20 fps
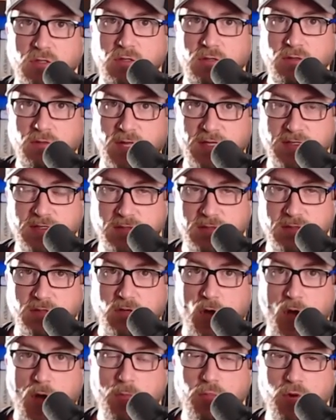that's
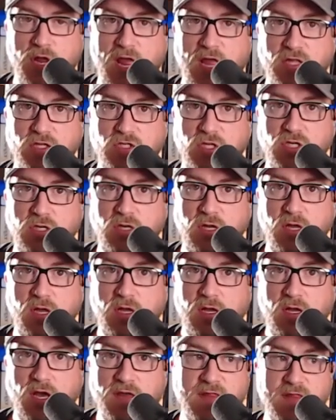comprehension,
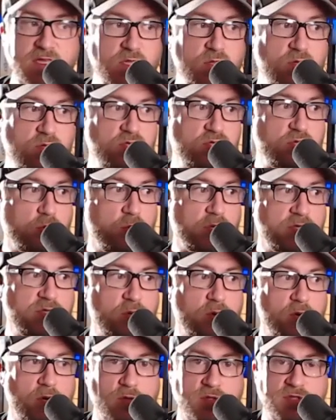and then you use your
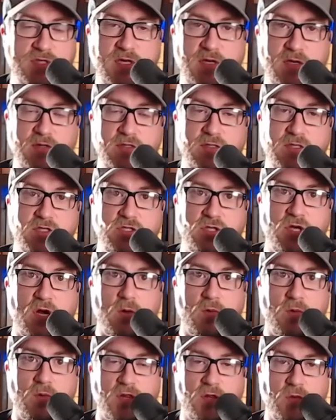rhetorical skills to share it
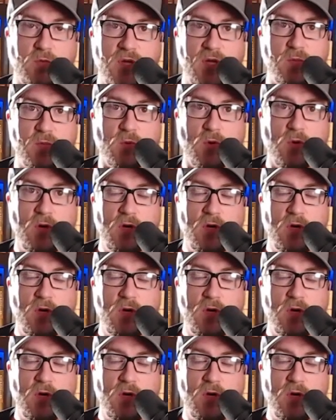with other people.